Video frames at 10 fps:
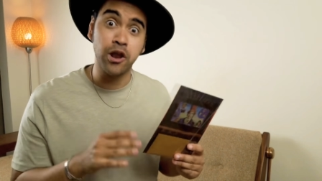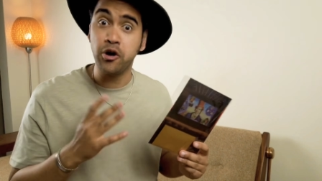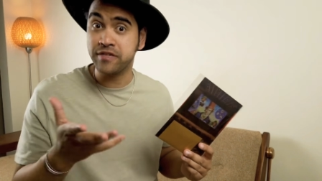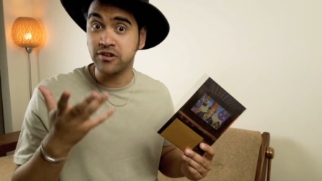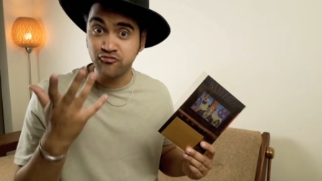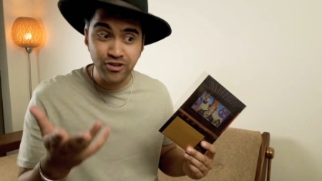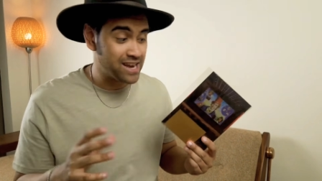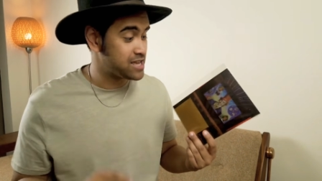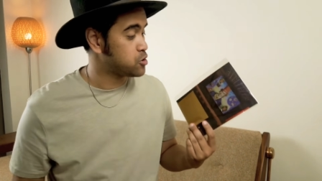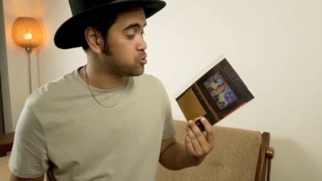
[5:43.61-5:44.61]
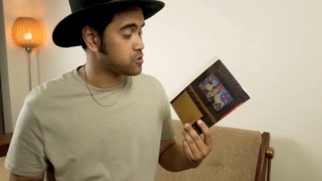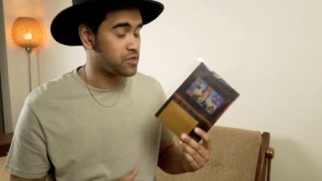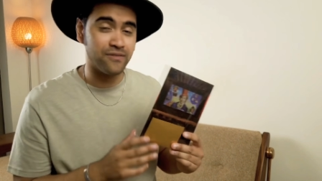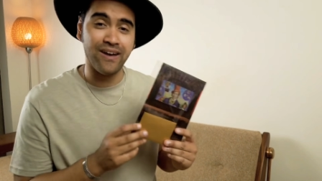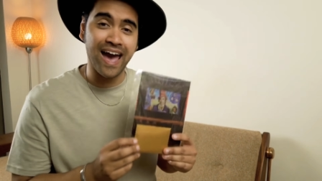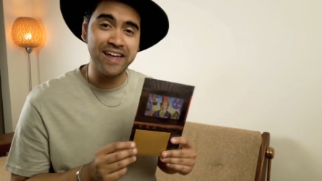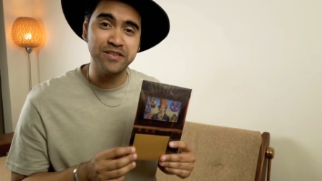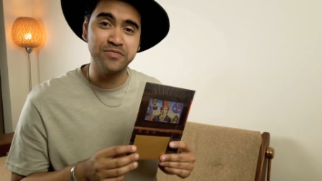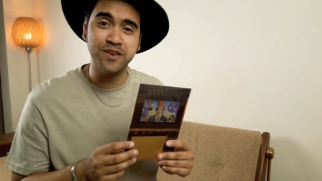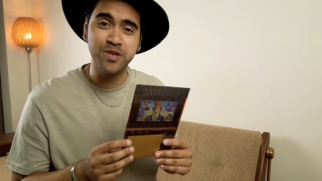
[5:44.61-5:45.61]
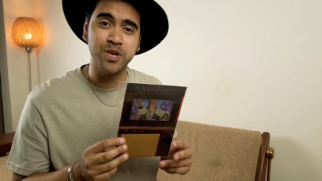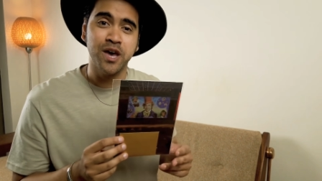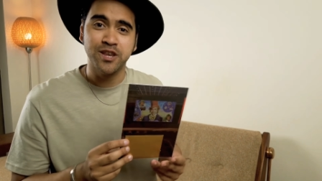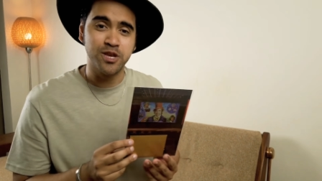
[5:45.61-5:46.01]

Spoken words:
and I think really cool that they've added this